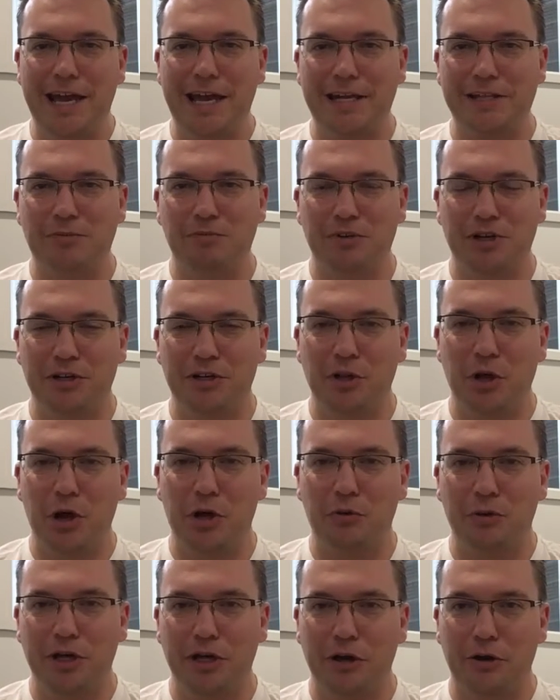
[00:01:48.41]
It's been a
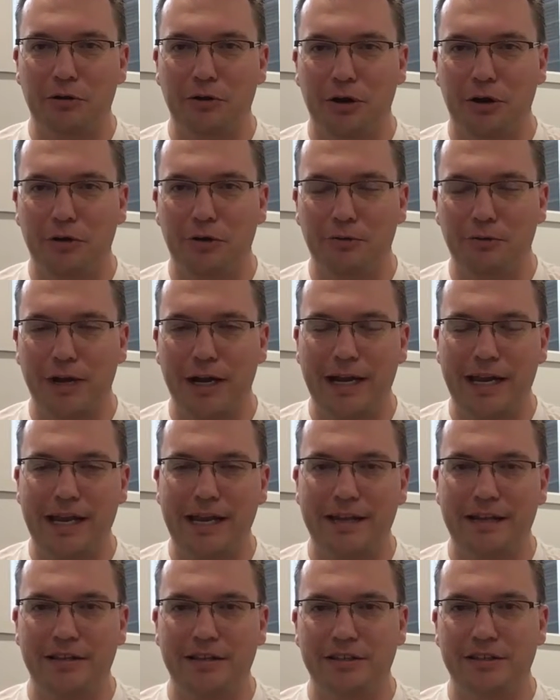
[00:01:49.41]
long week already,
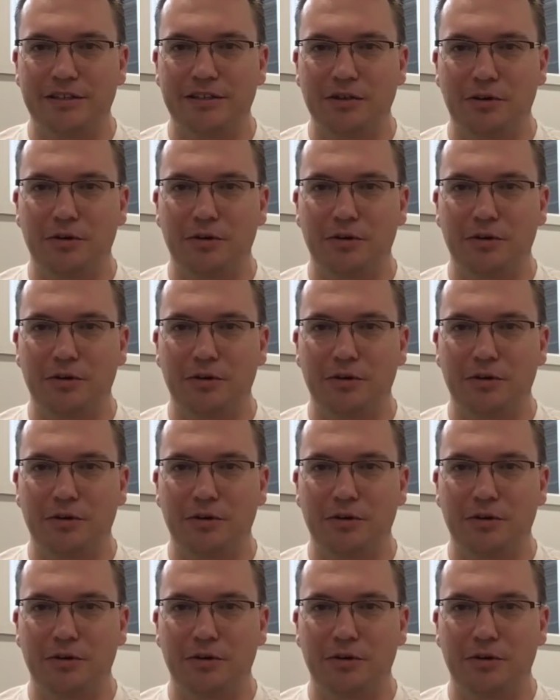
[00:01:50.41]
and it's